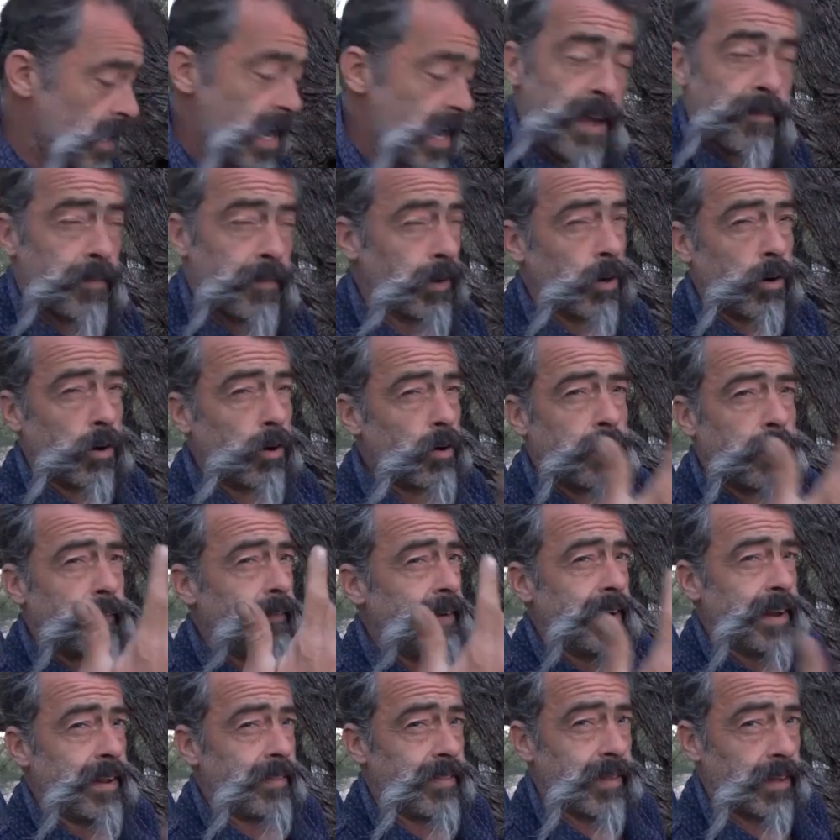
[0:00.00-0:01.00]
Well, I haven't heard of
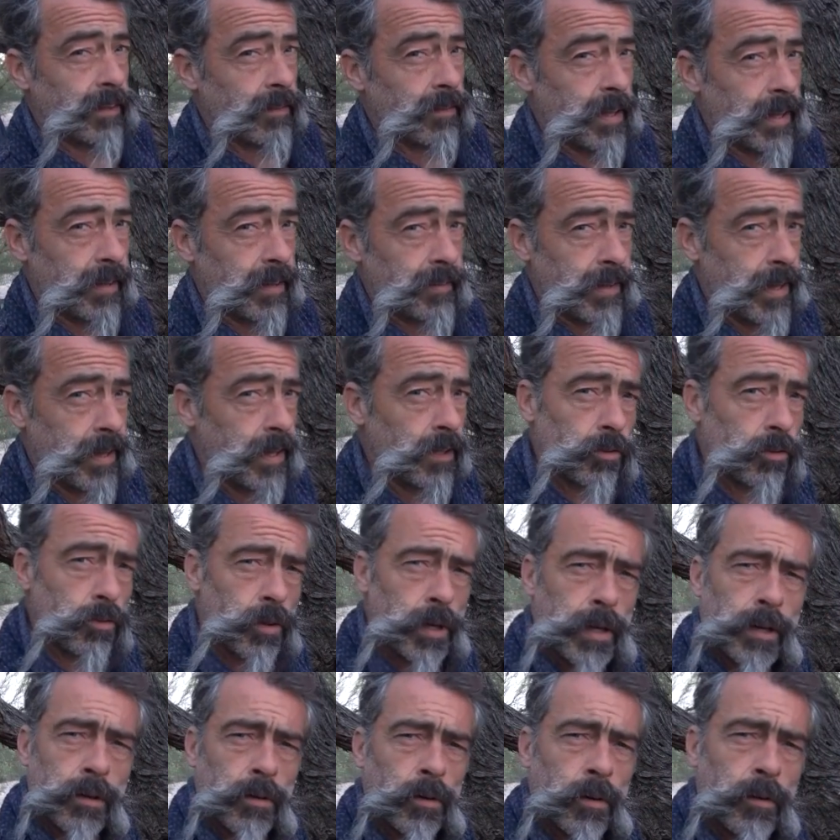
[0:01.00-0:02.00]
anything like that, so
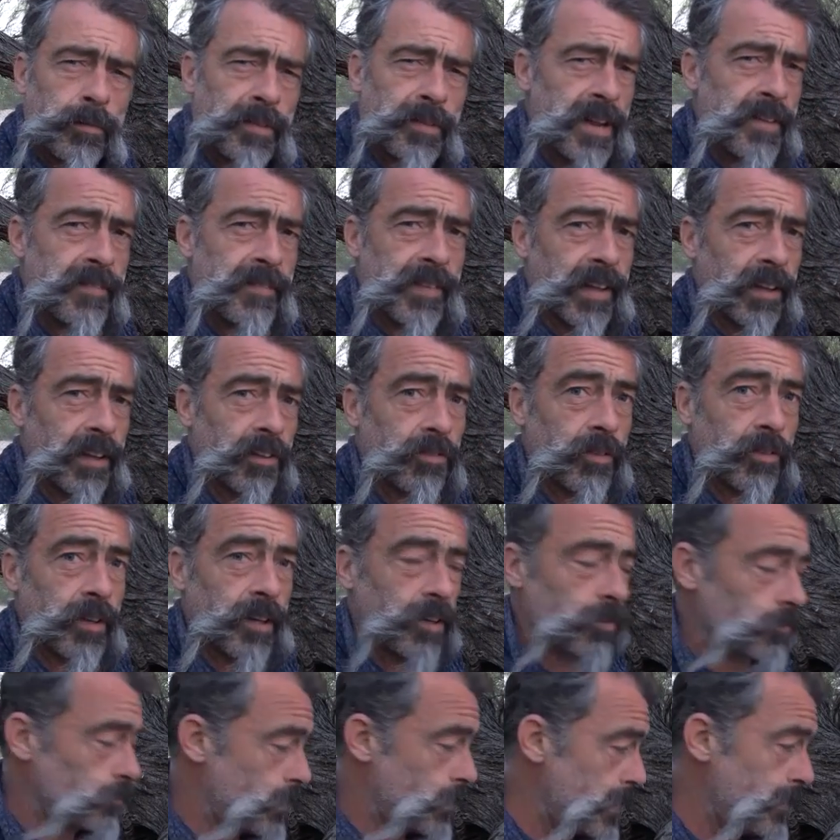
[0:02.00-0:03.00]
I don't know if it even
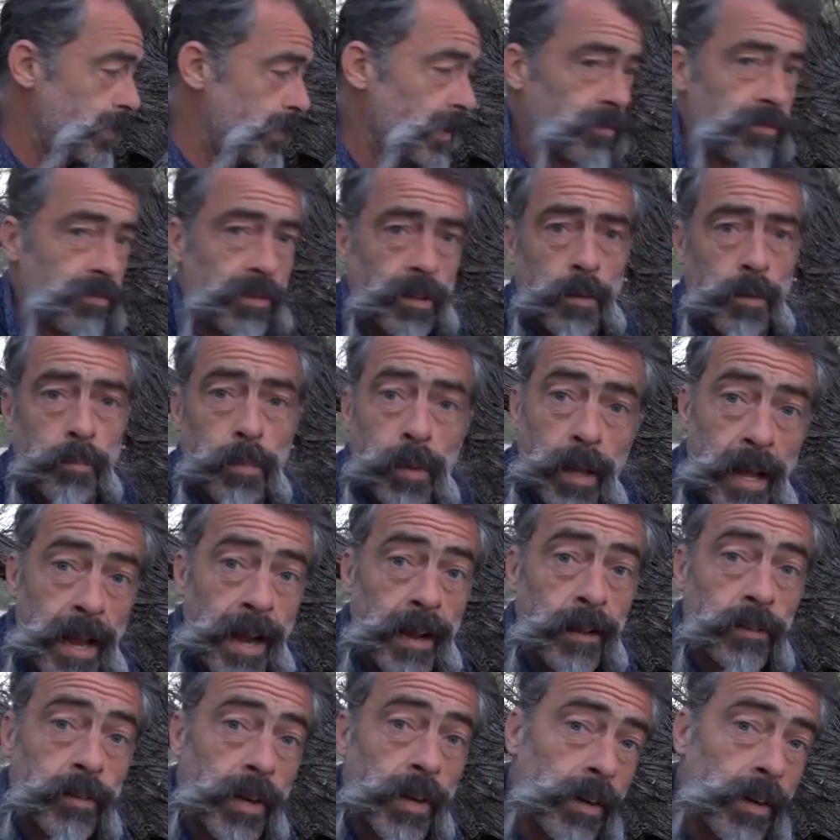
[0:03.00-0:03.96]
exists. Maybe it's in the plans.